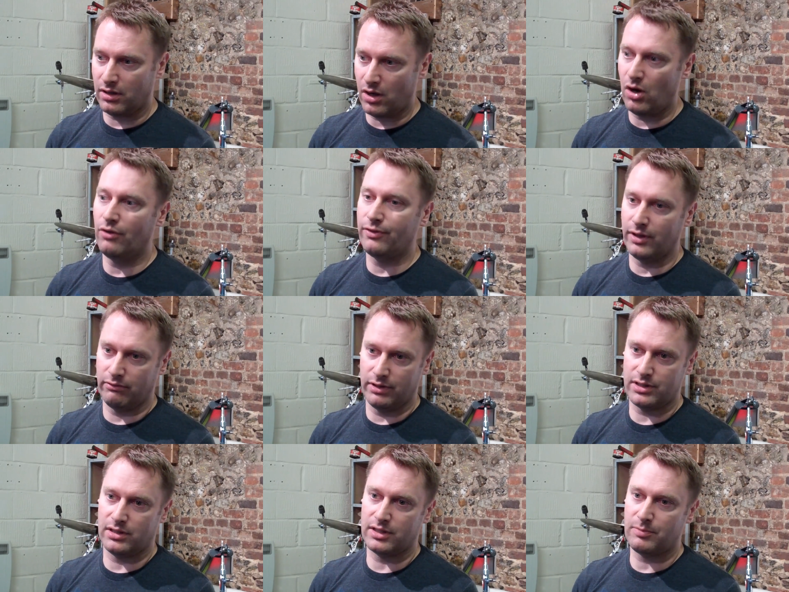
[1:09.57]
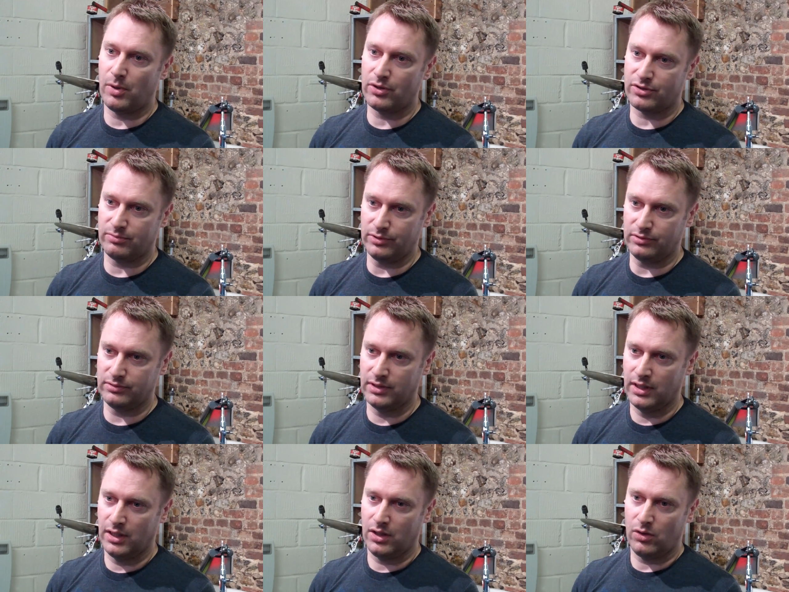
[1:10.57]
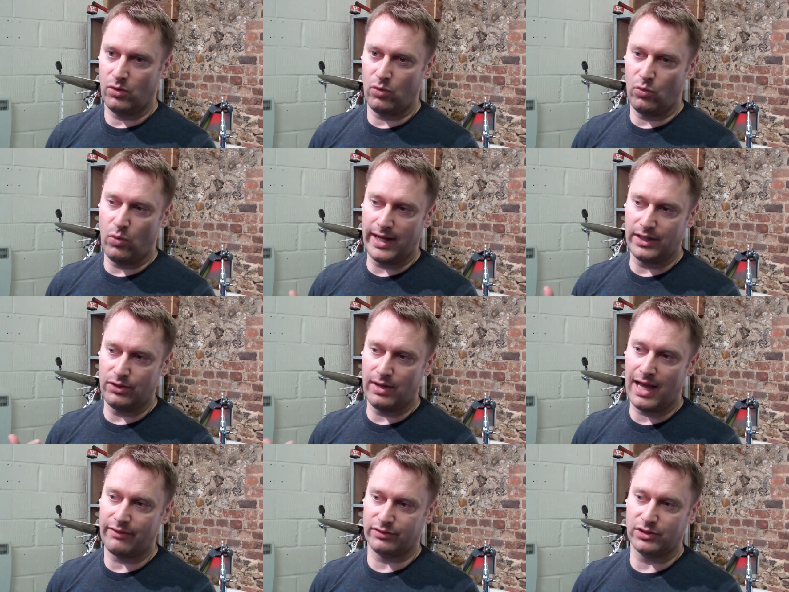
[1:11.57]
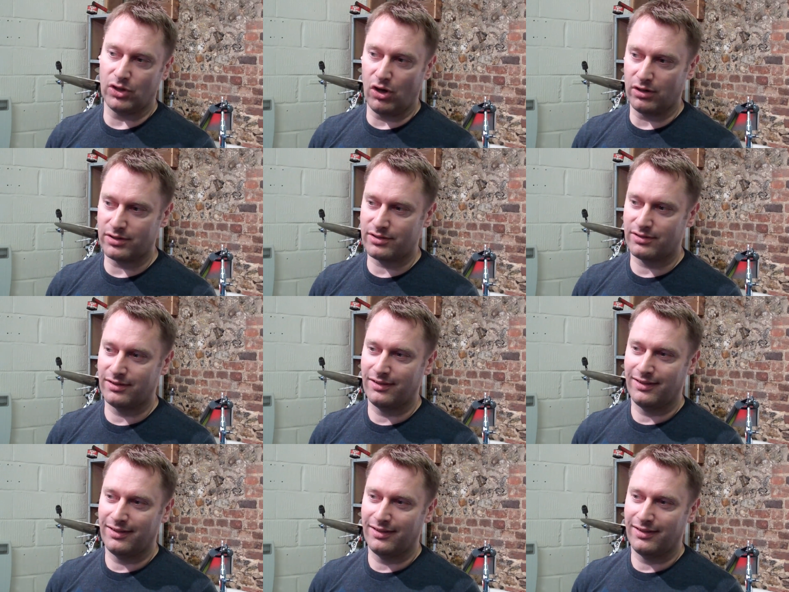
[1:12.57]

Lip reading: the original as possible when you haven't got